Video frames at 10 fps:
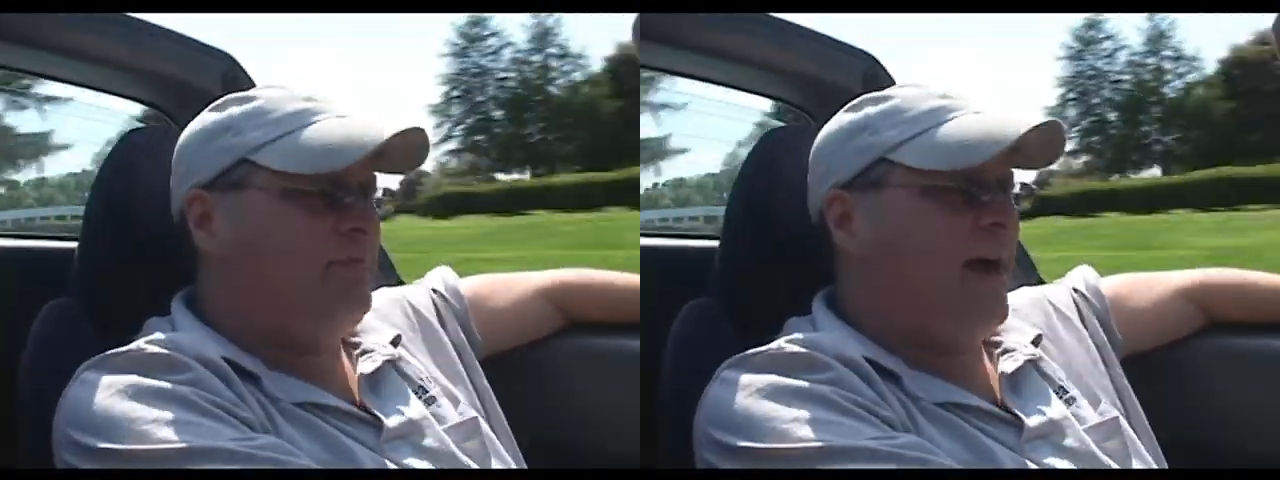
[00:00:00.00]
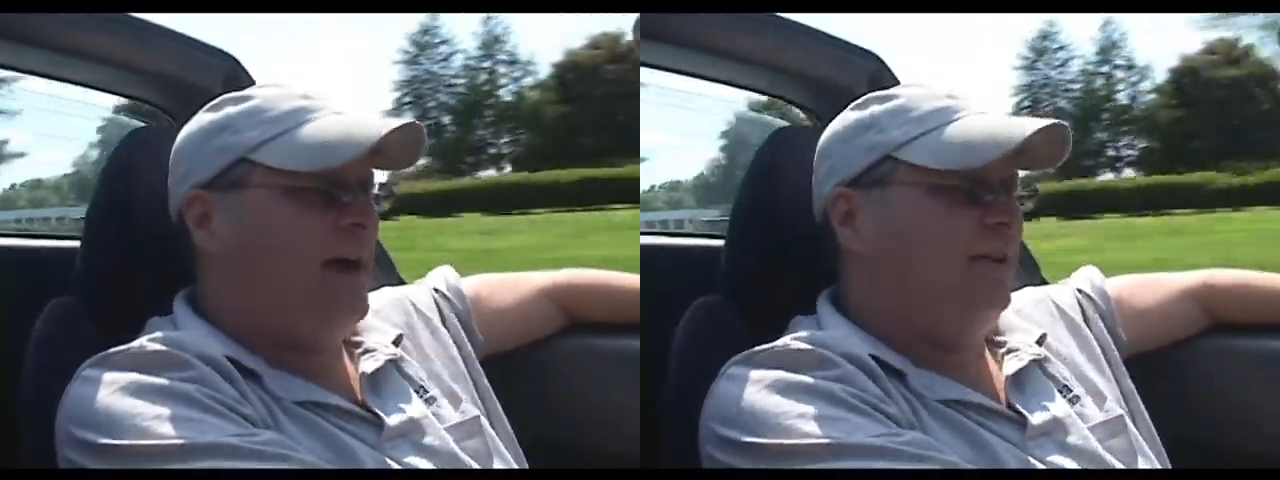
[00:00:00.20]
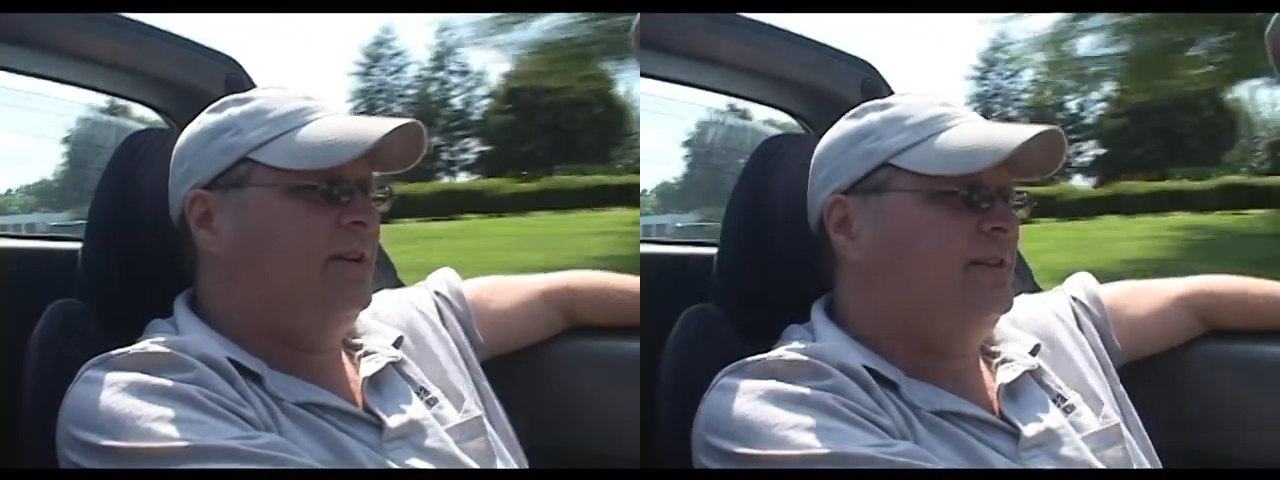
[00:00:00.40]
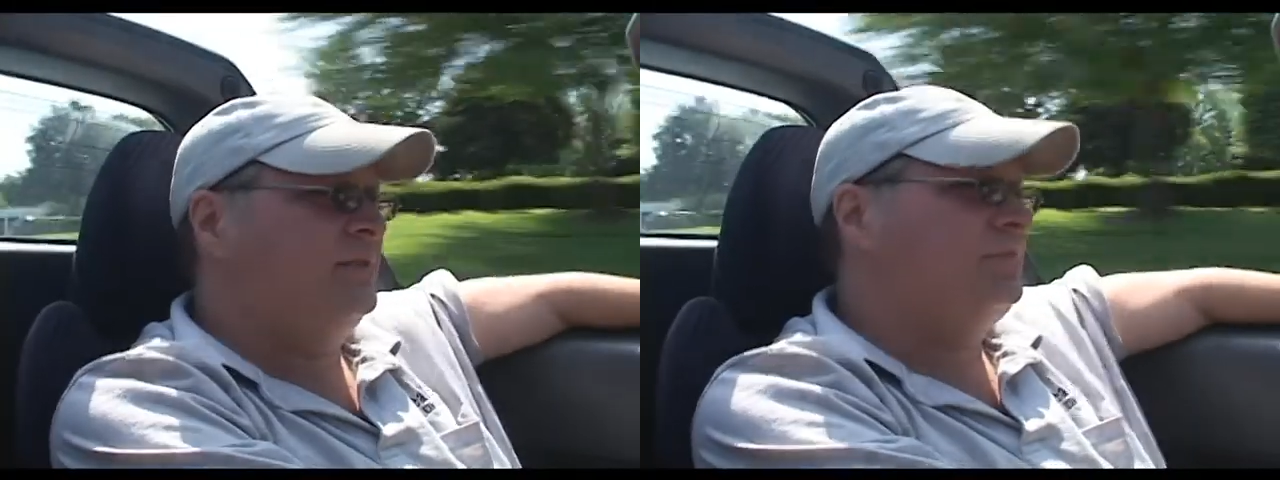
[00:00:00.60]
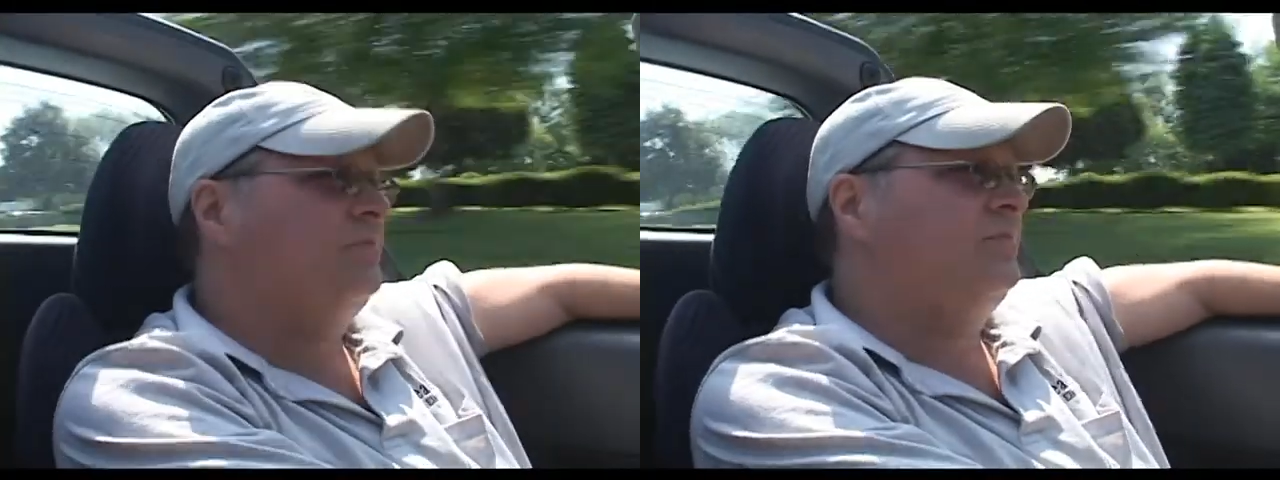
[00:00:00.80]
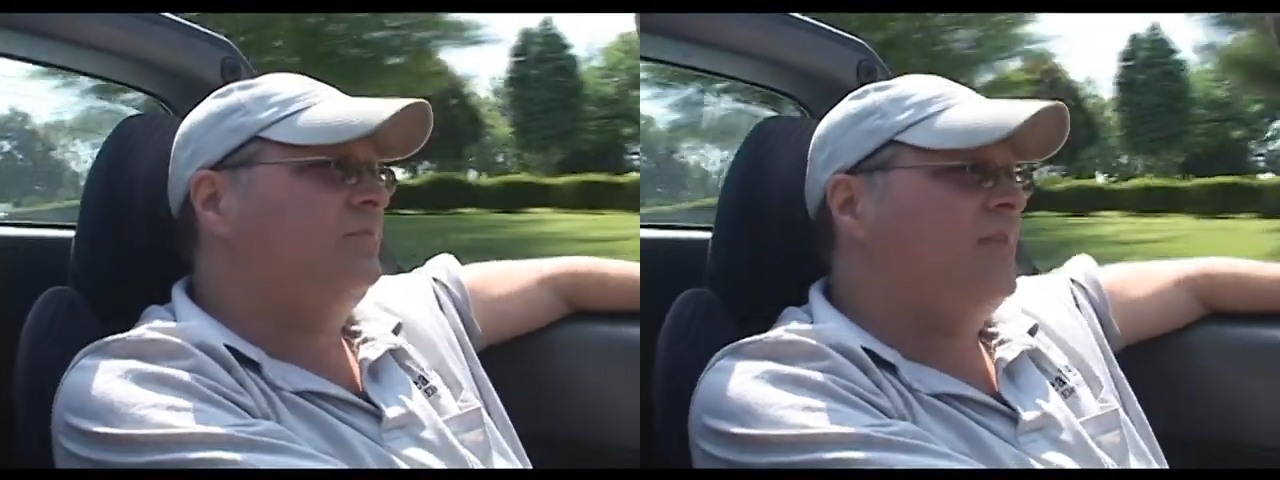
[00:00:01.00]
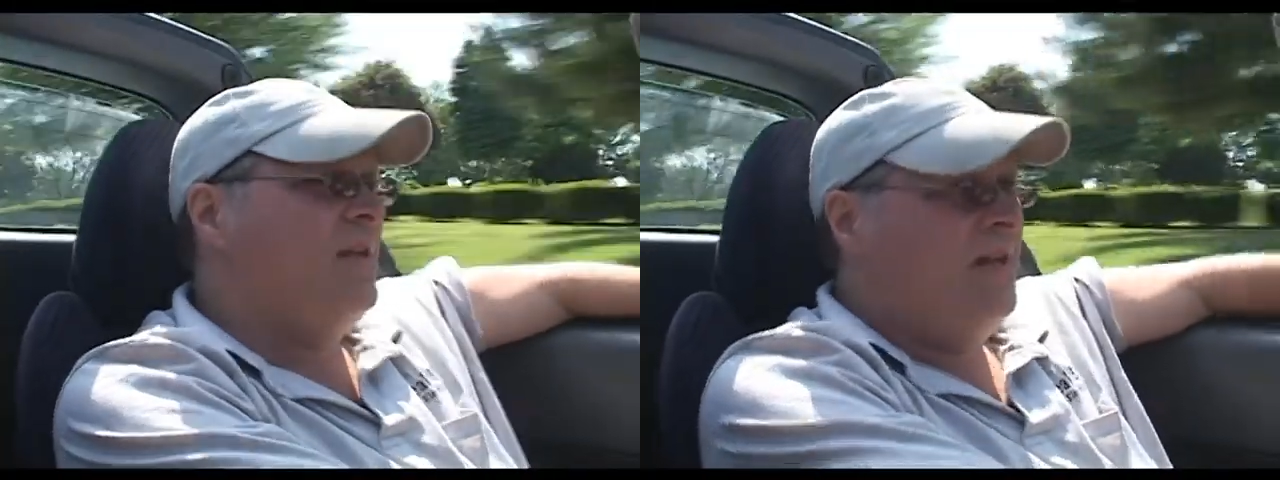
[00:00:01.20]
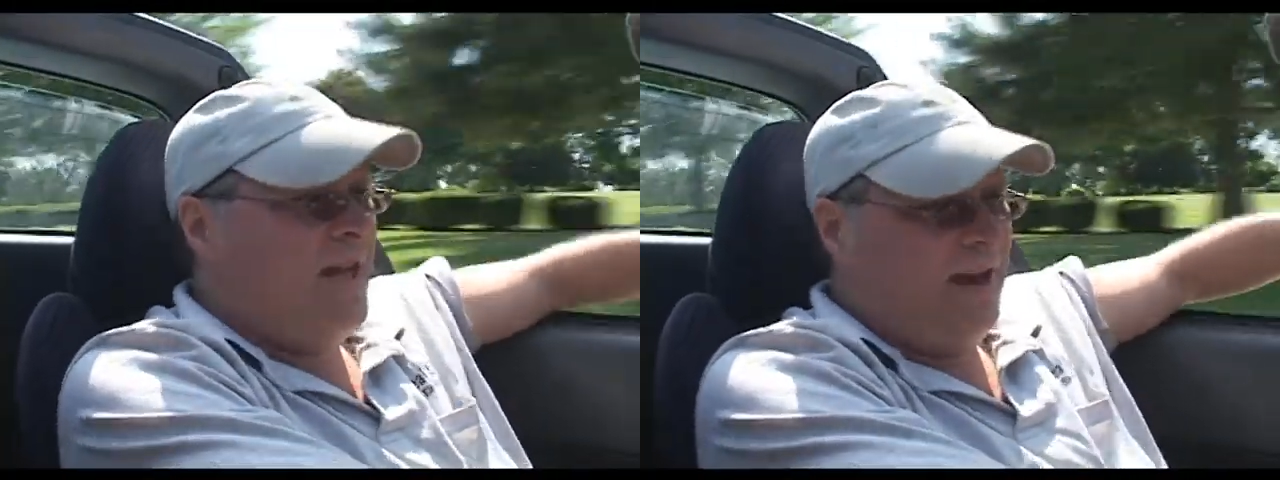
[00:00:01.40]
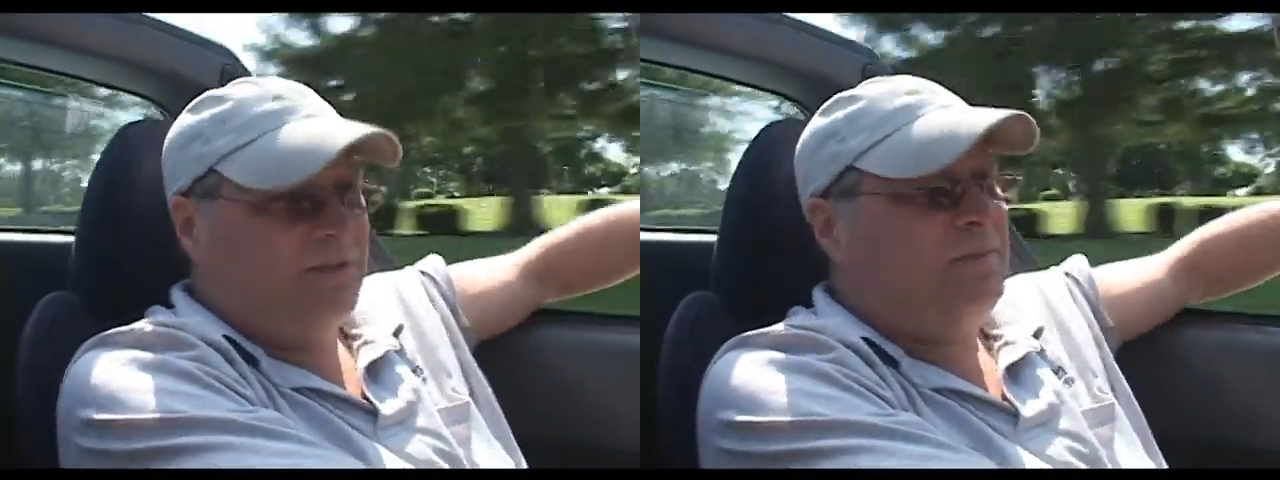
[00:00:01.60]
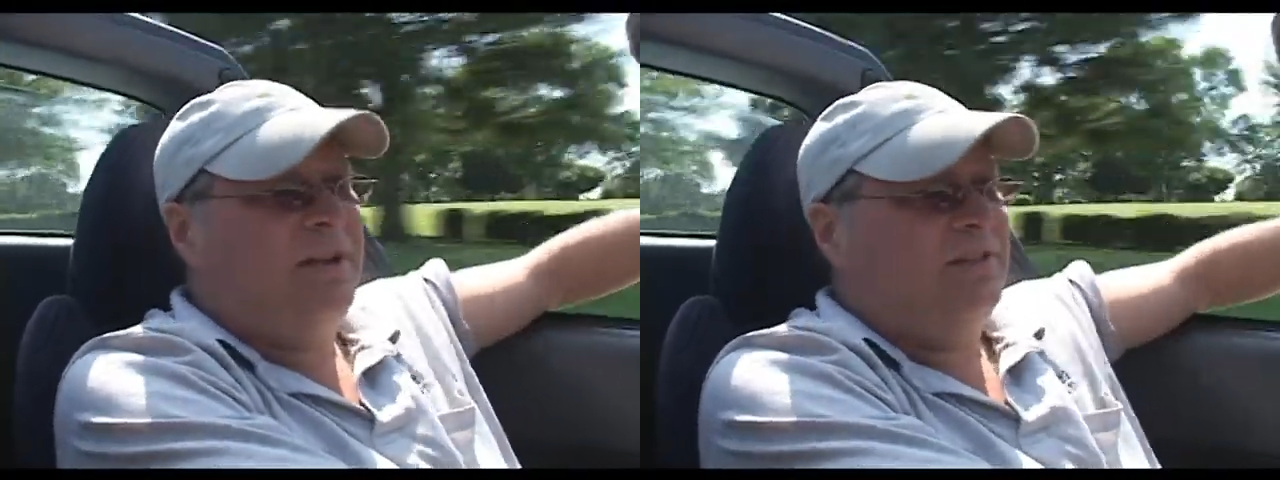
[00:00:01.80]
batteries. It
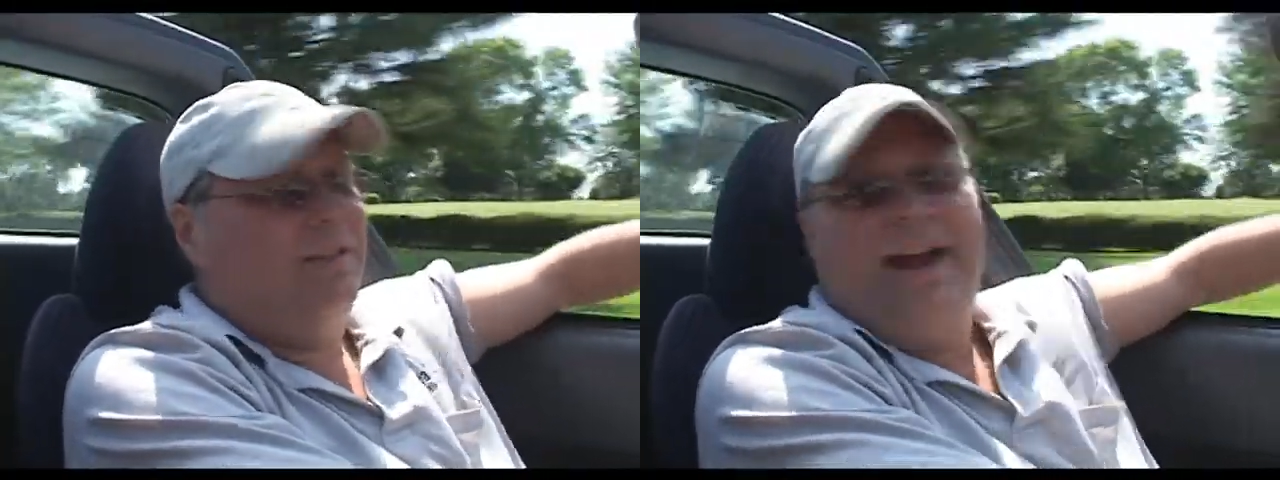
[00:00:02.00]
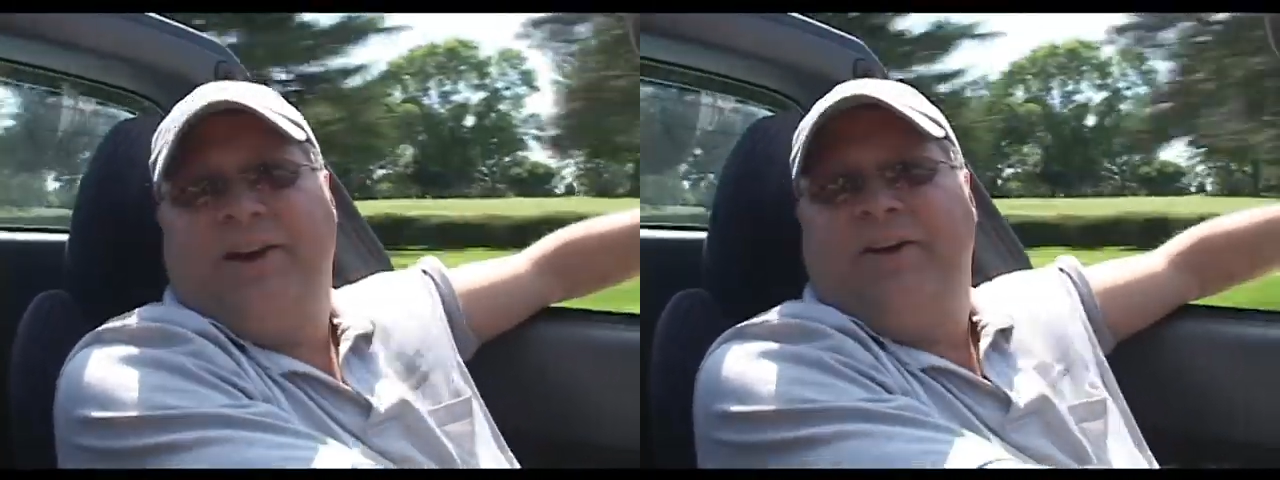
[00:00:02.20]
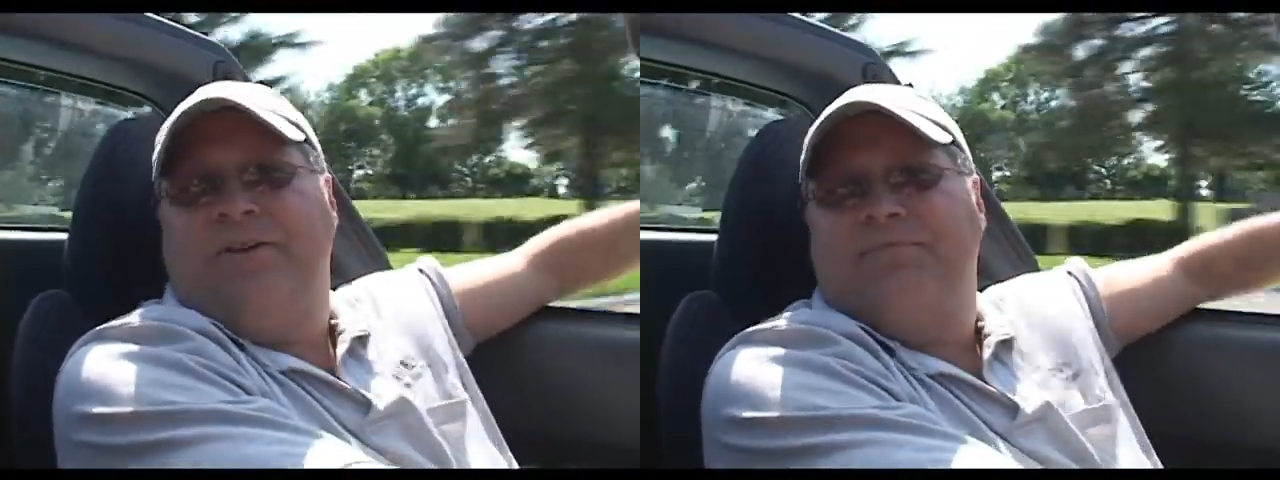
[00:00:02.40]
was much lighter.